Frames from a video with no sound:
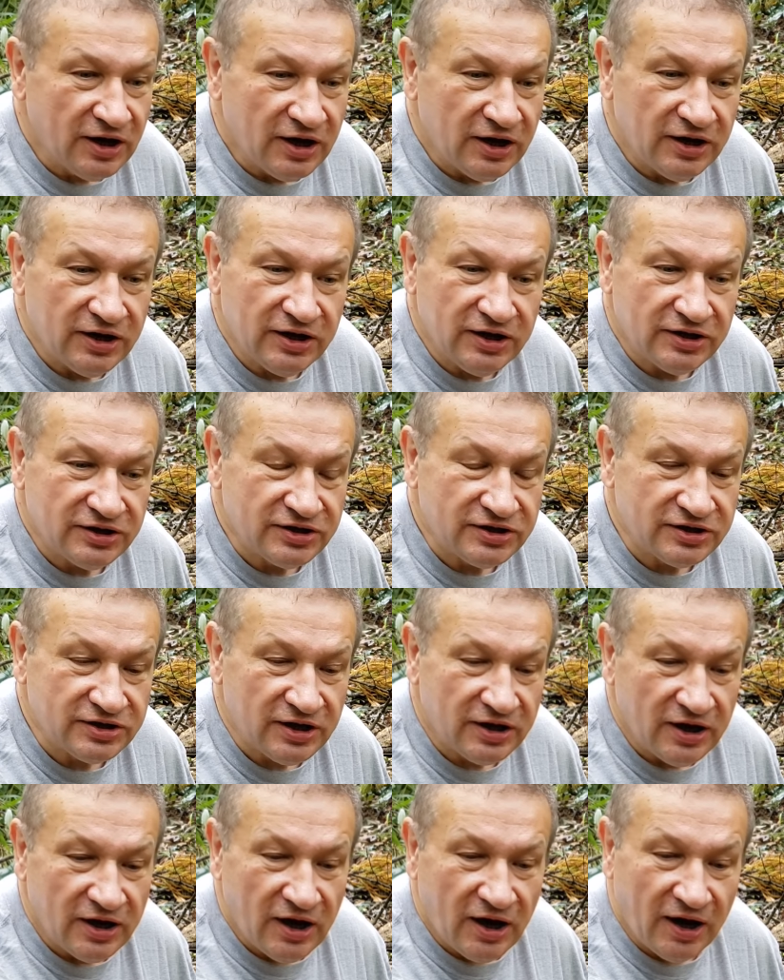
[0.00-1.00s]
is
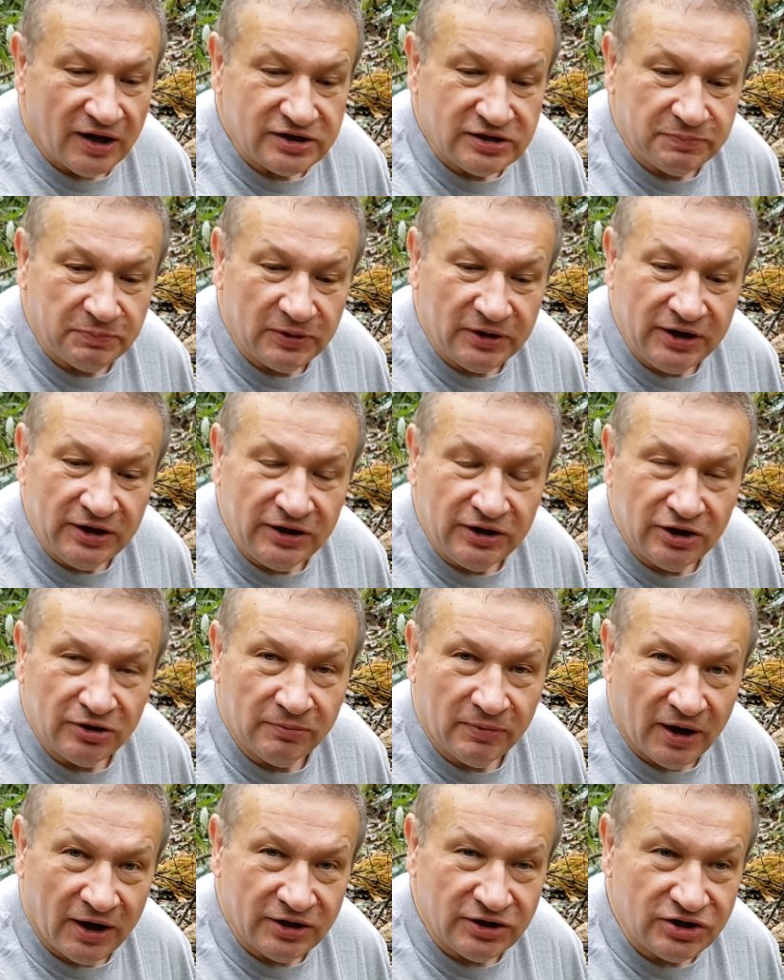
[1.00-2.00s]
Asplenium
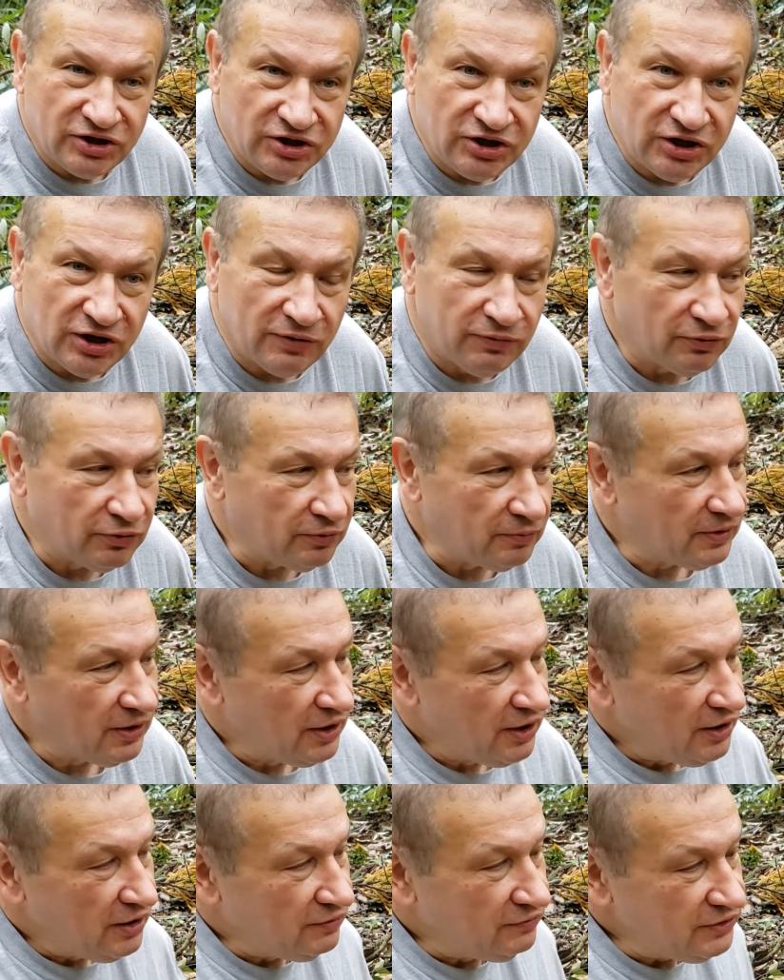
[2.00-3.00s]
antiquum,
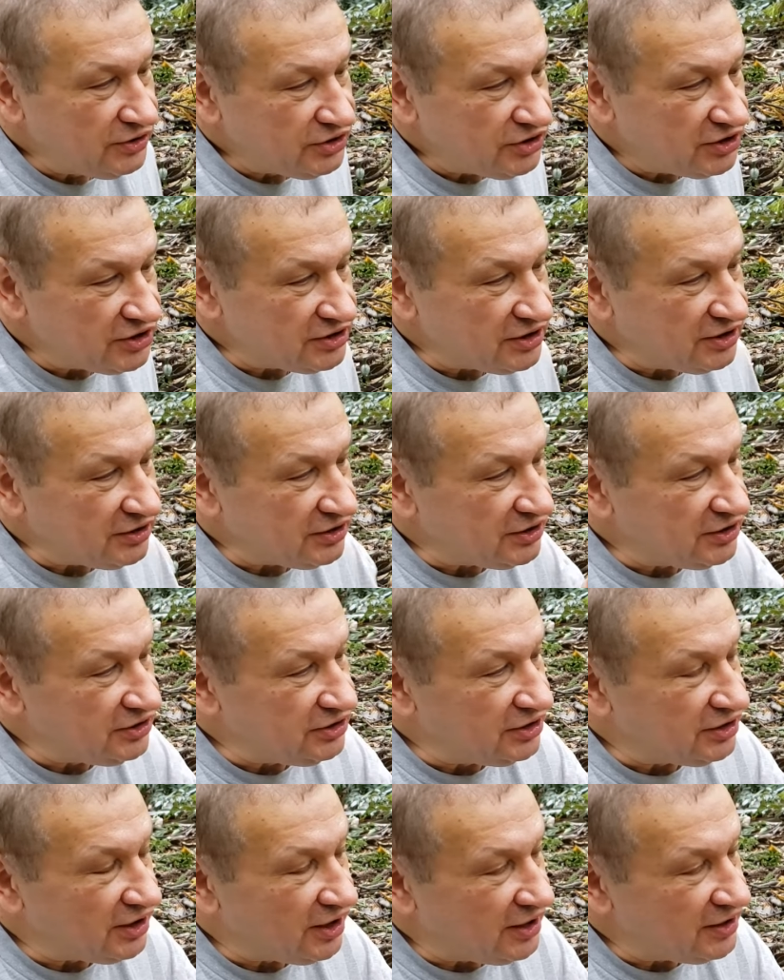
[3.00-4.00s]
which is
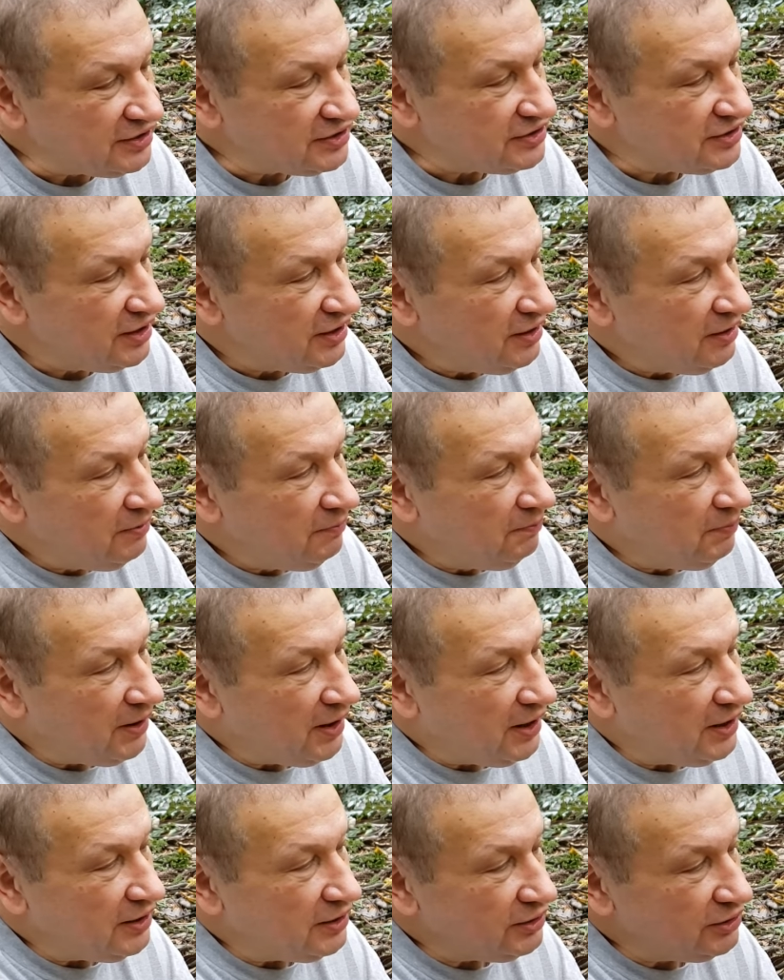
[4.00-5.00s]
characterized
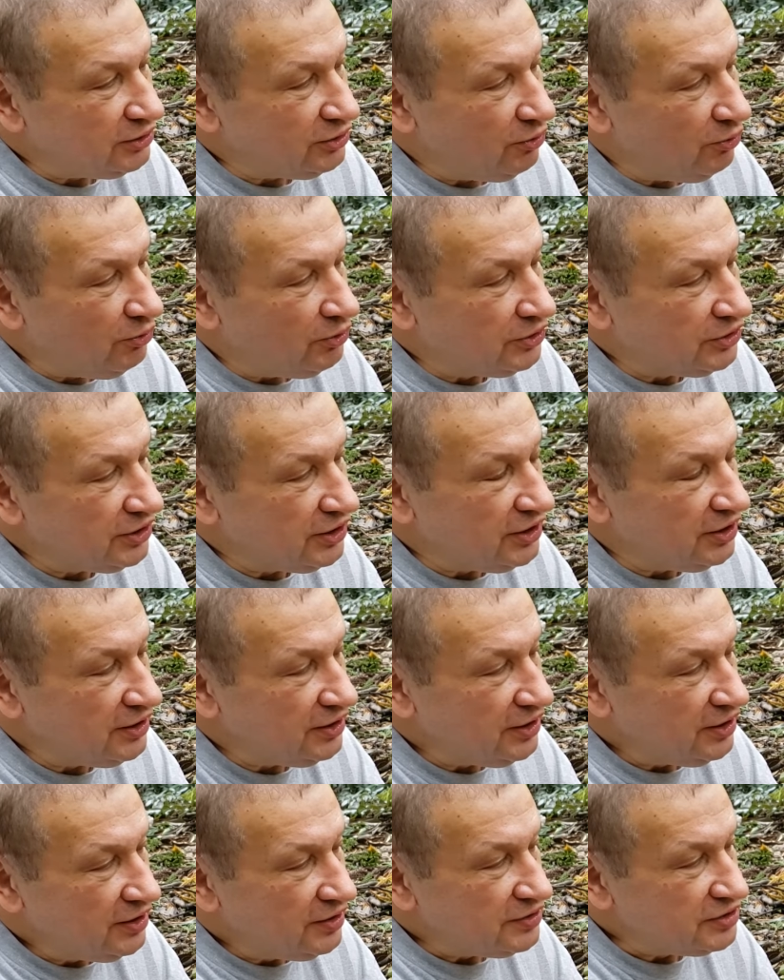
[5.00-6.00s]
by long
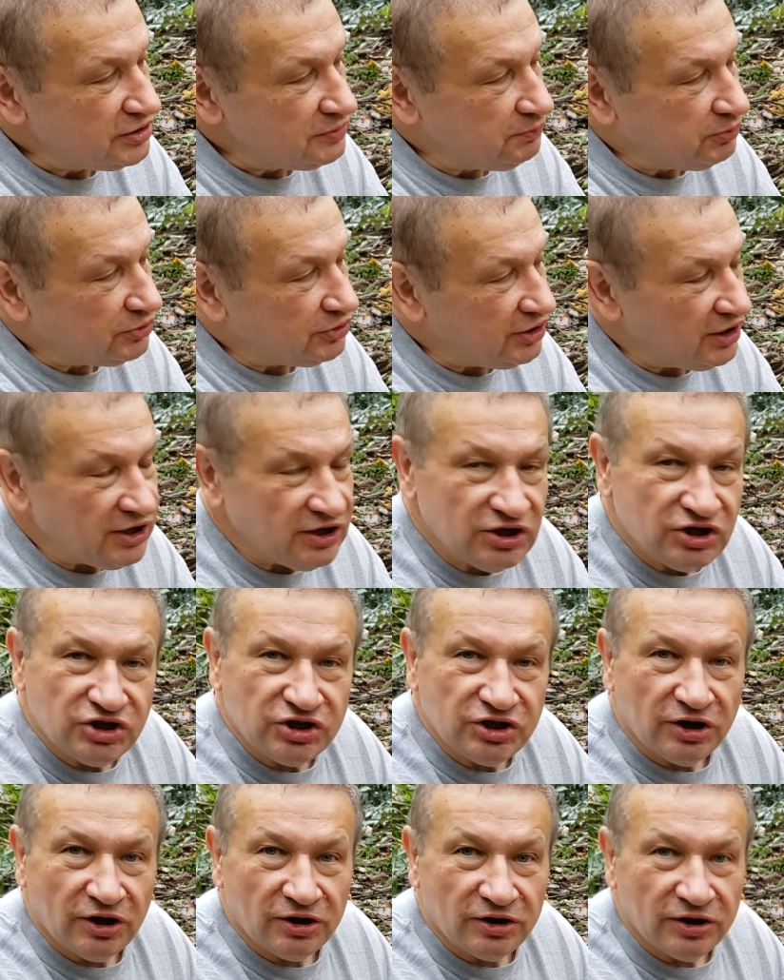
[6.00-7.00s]

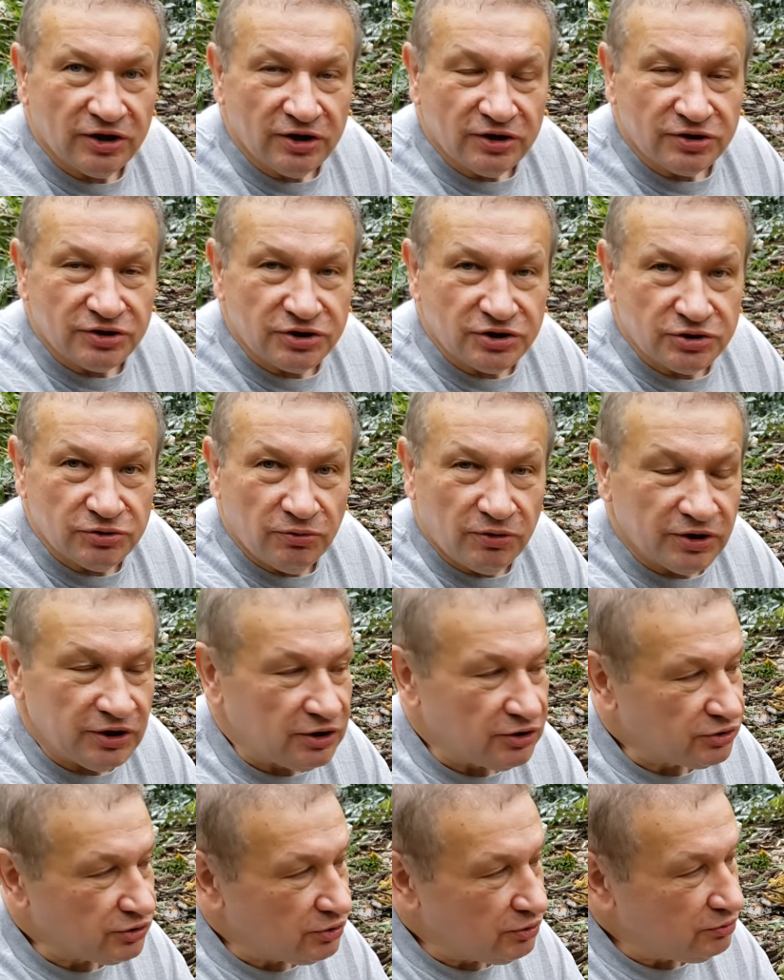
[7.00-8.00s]
sporangial sorry
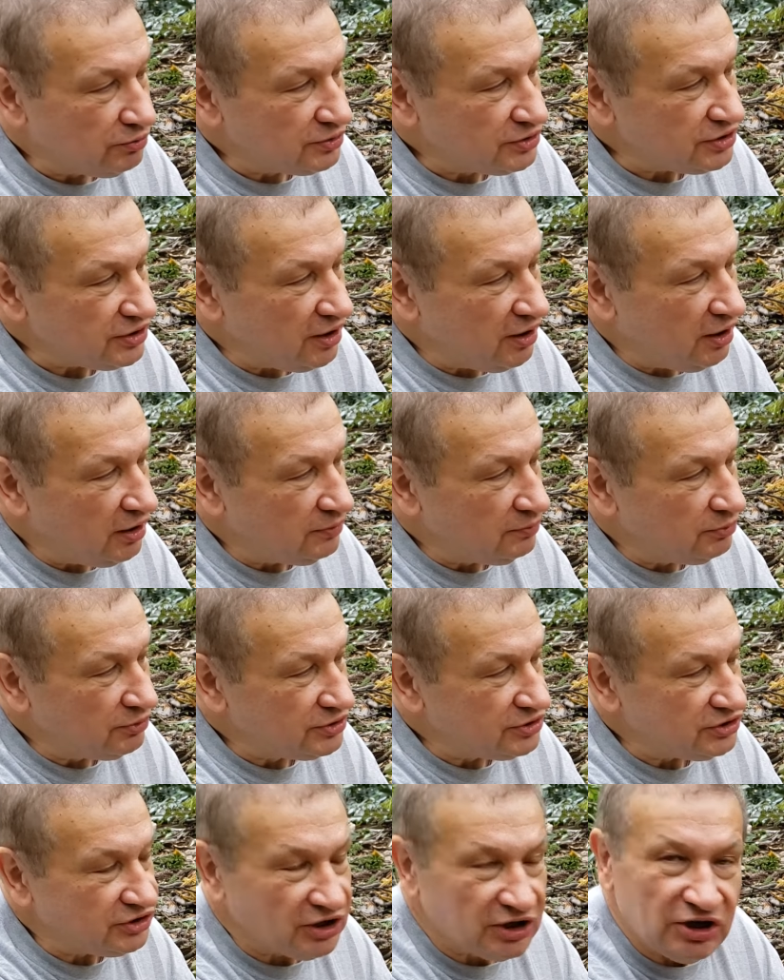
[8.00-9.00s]
rows
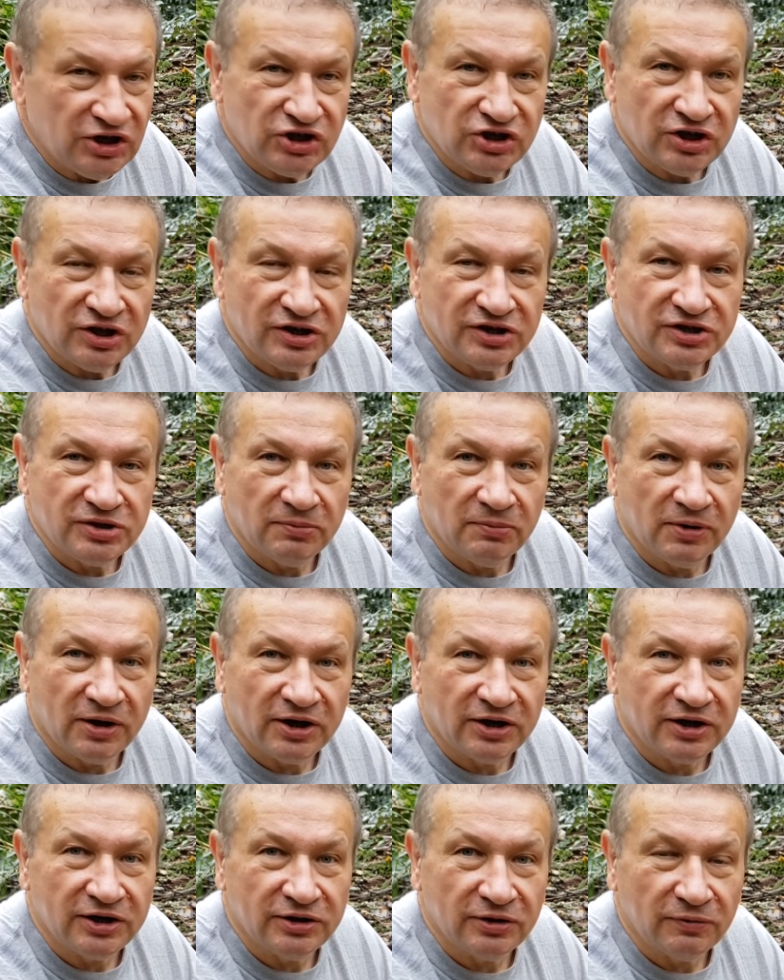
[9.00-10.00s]
almost reaching the
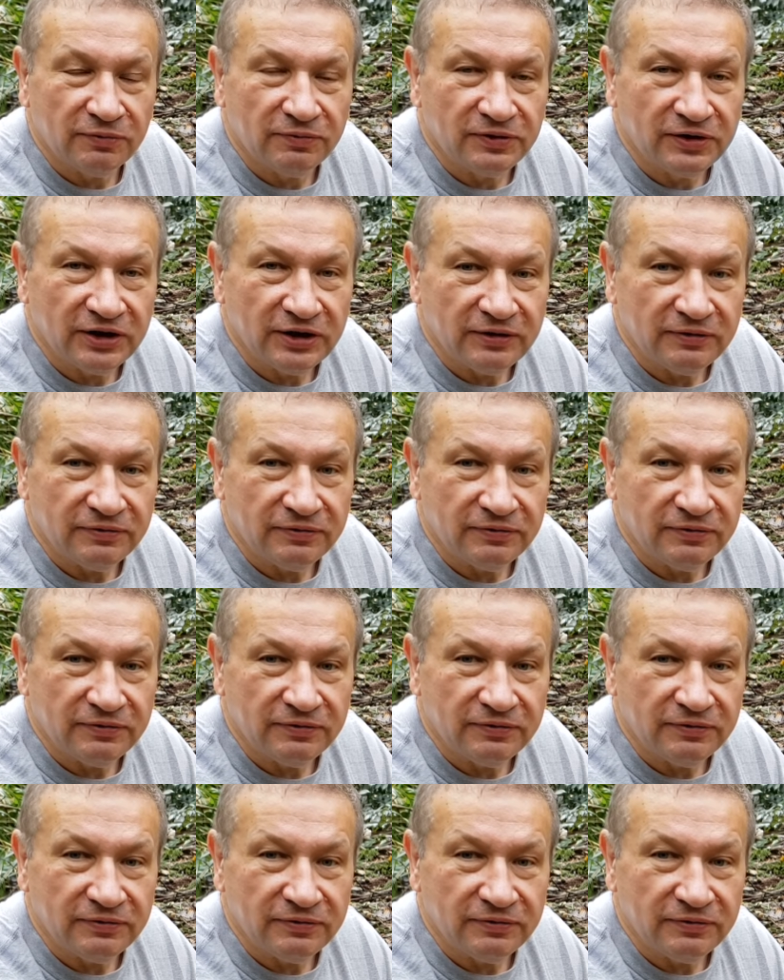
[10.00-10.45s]
margin of leaf.